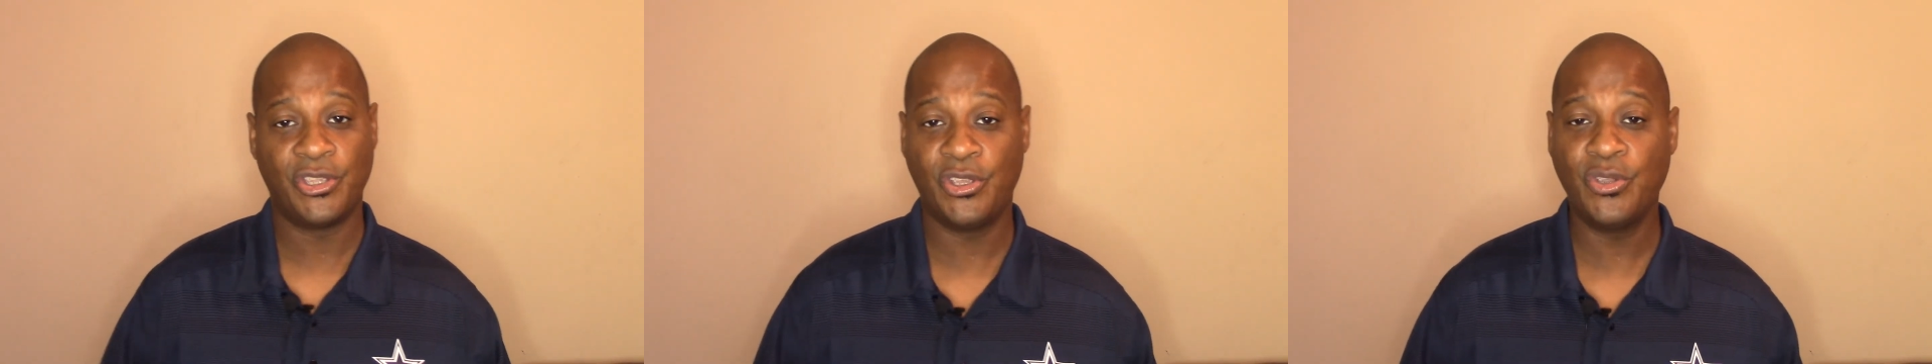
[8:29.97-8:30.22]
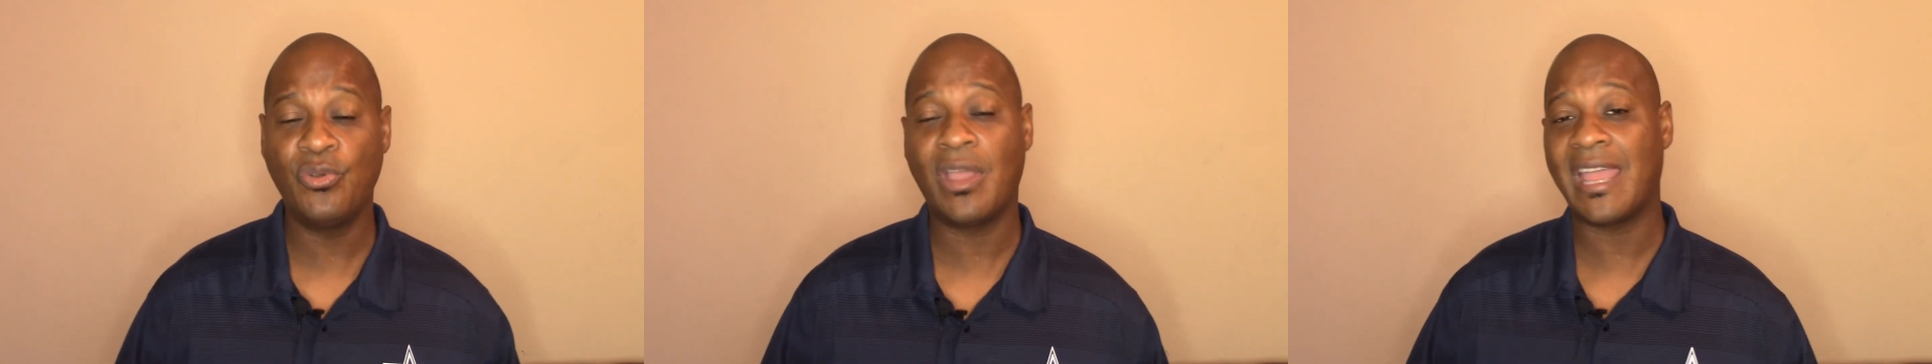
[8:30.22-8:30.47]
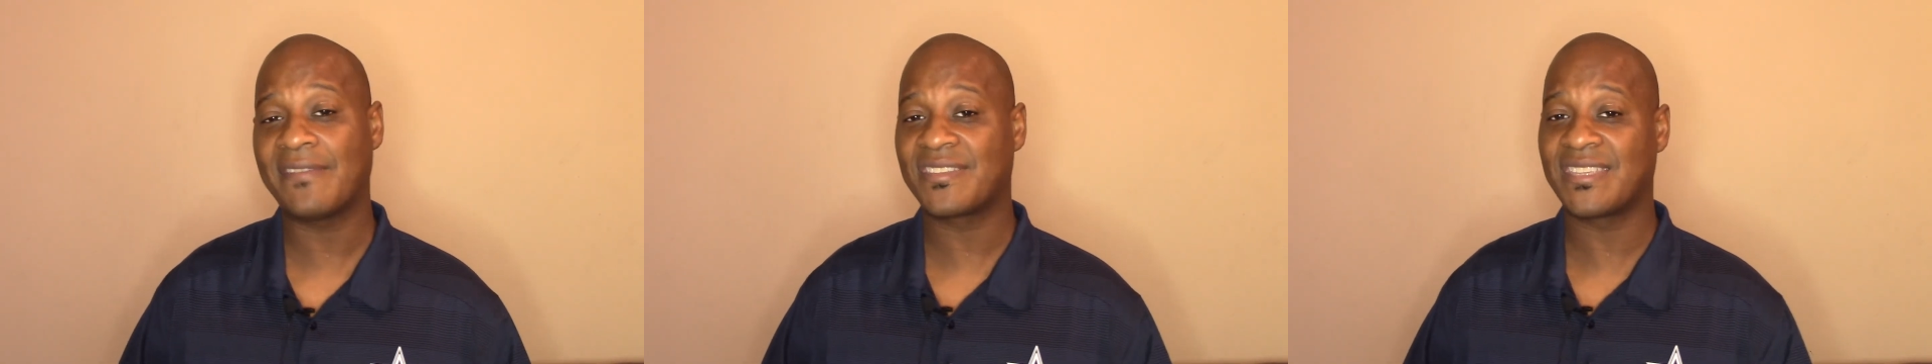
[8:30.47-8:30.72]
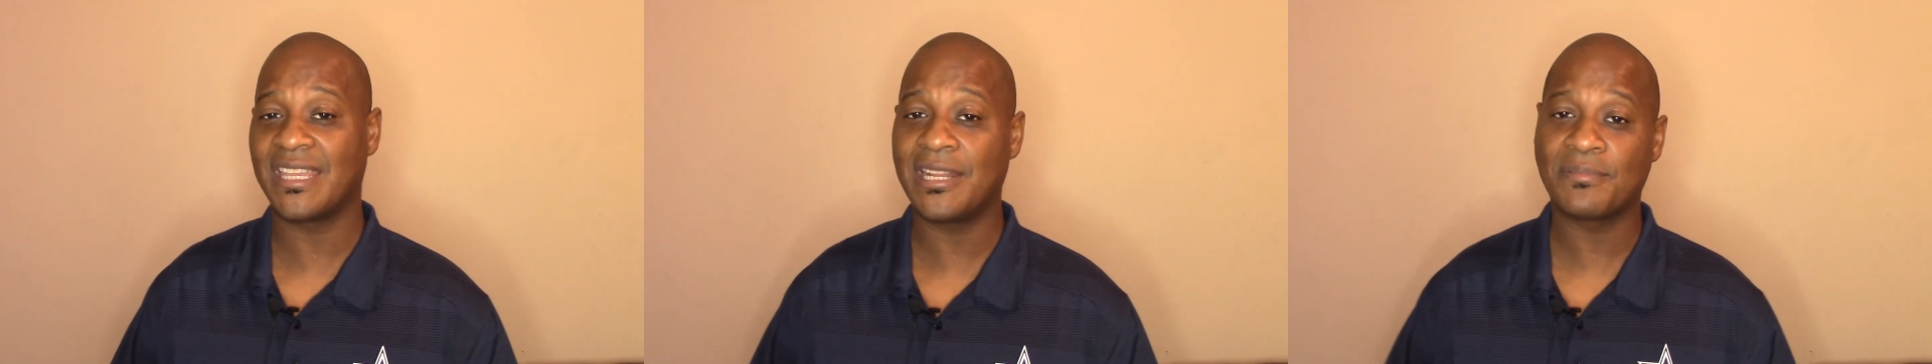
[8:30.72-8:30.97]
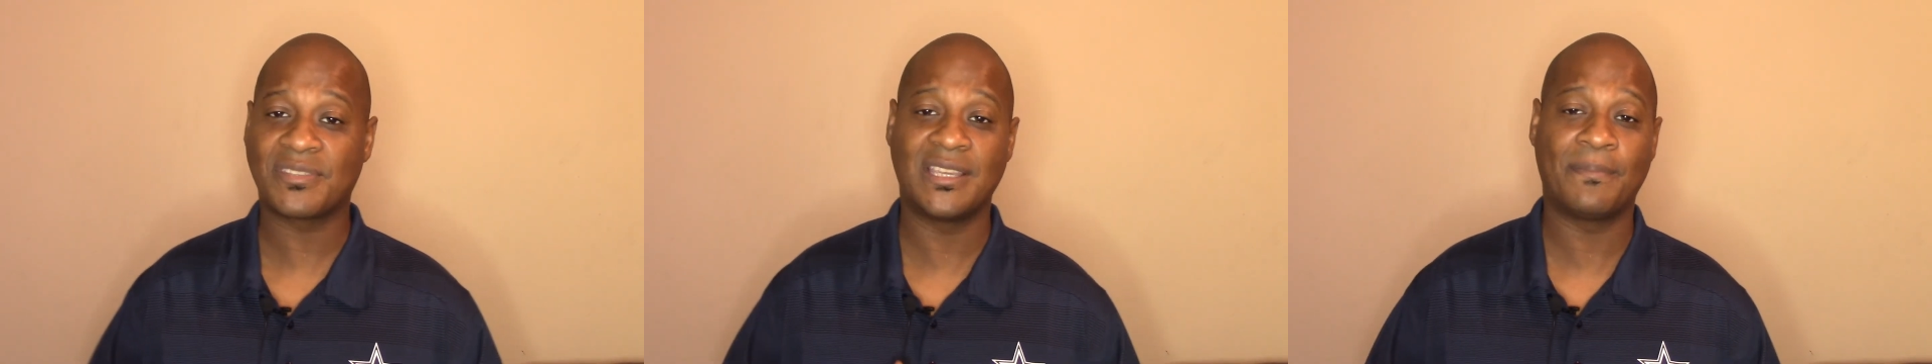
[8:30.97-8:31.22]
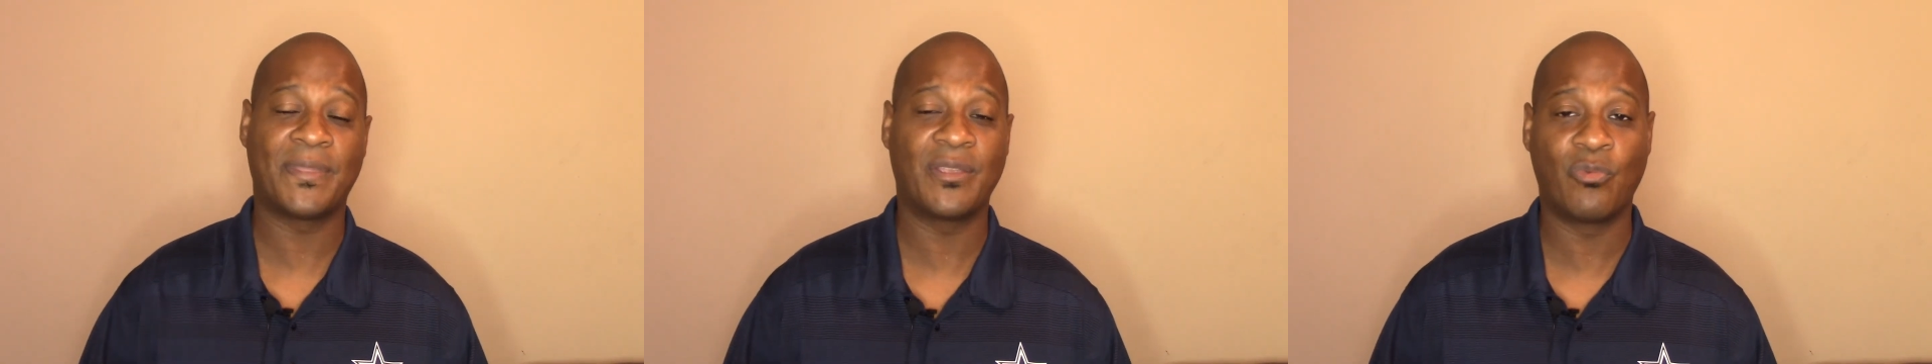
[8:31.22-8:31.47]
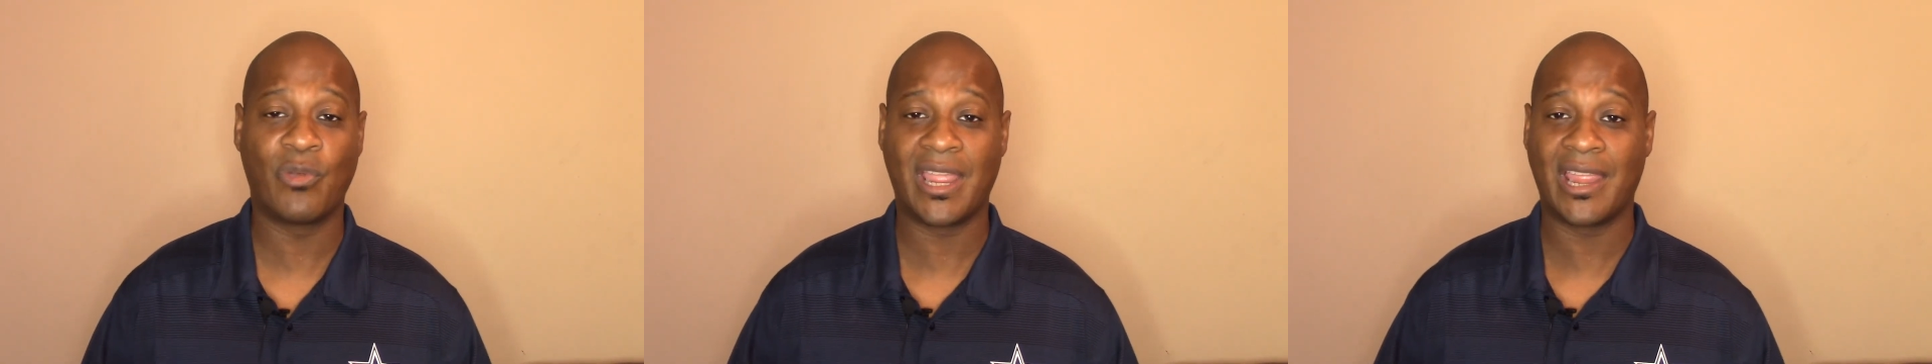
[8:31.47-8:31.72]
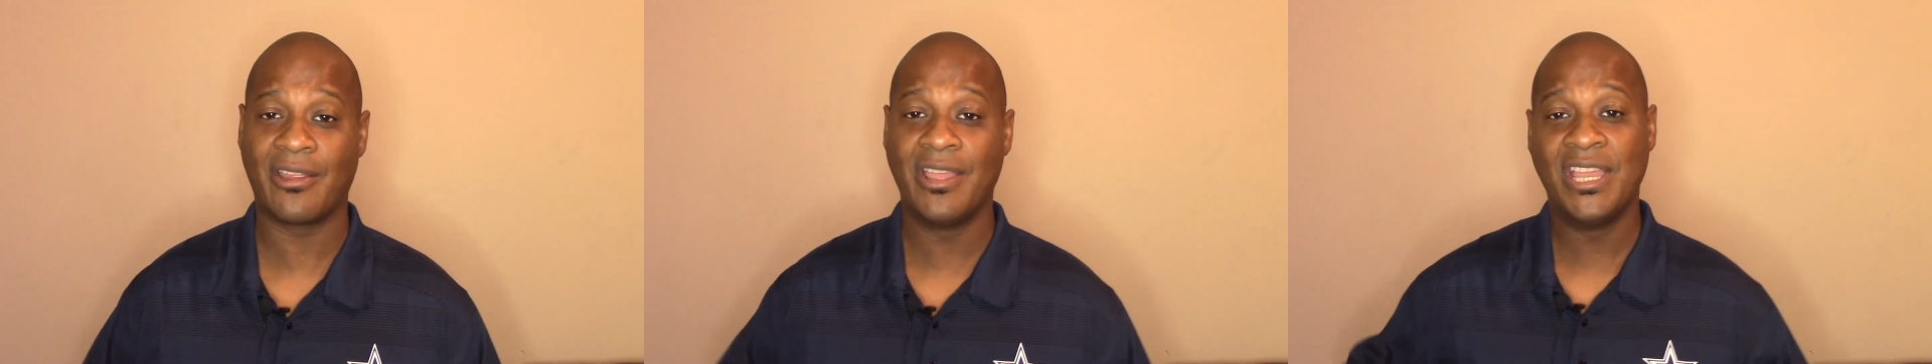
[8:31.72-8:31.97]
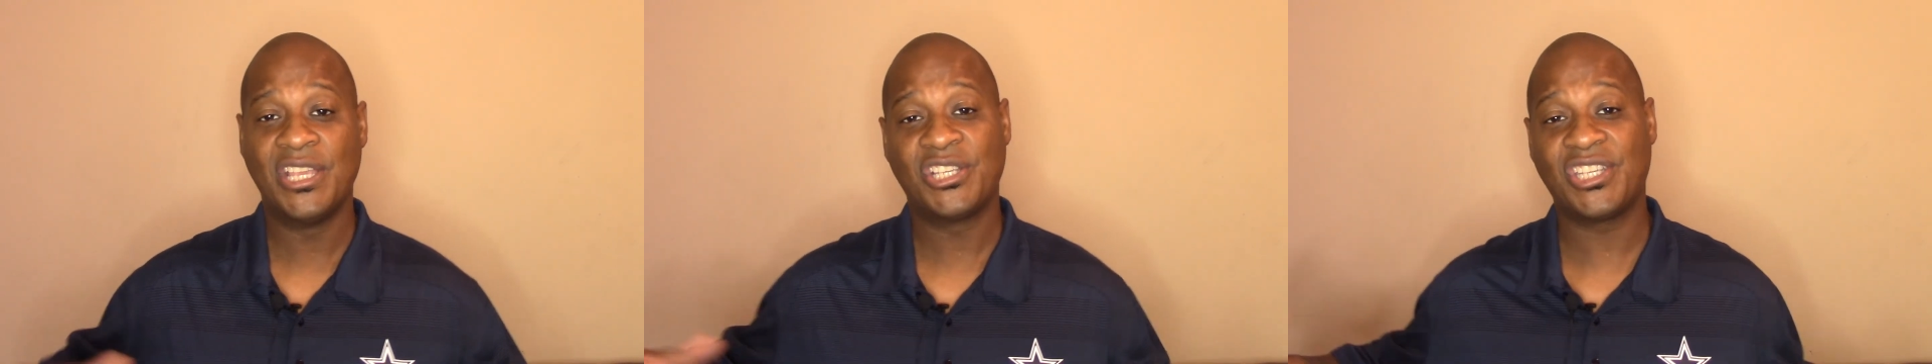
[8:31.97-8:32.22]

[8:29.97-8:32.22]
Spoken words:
You have set up something where